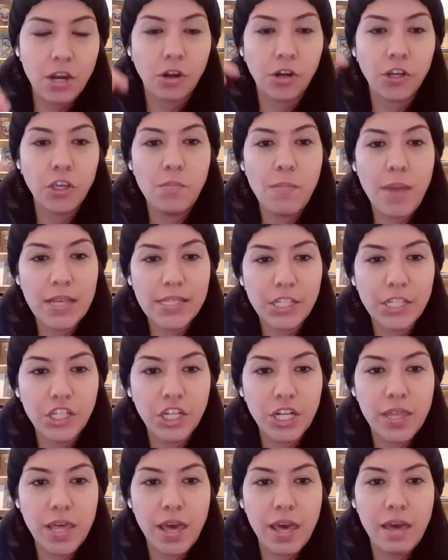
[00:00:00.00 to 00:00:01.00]
Are you
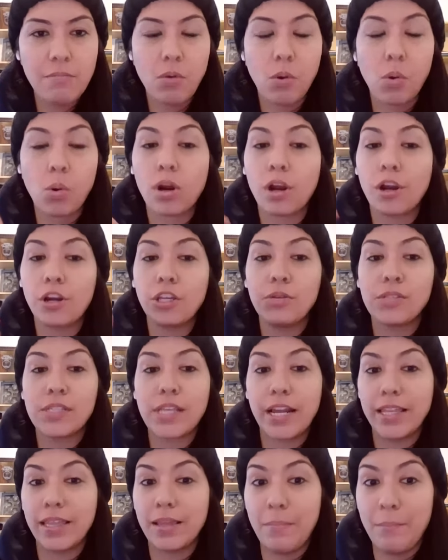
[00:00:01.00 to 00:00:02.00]
messaging them or are you
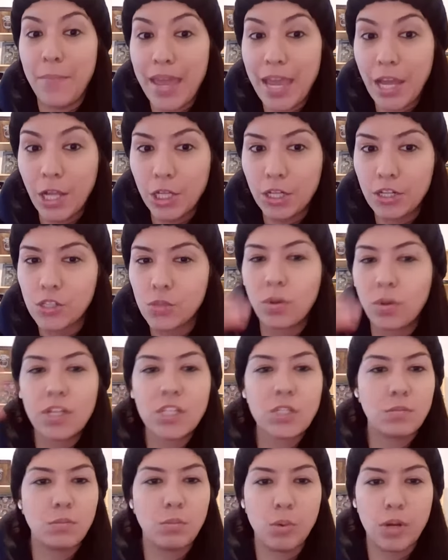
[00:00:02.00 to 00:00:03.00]
sending them mailers? What
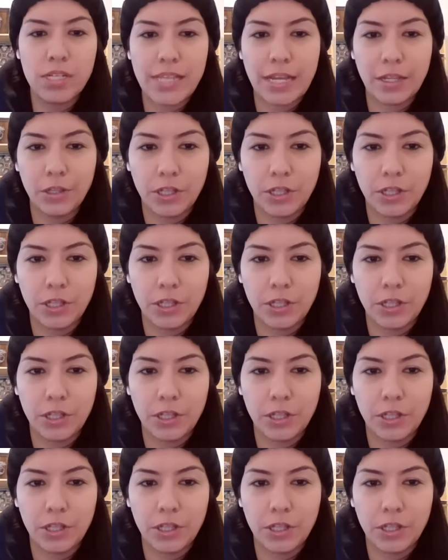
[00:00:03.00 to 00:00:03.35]
is what does that look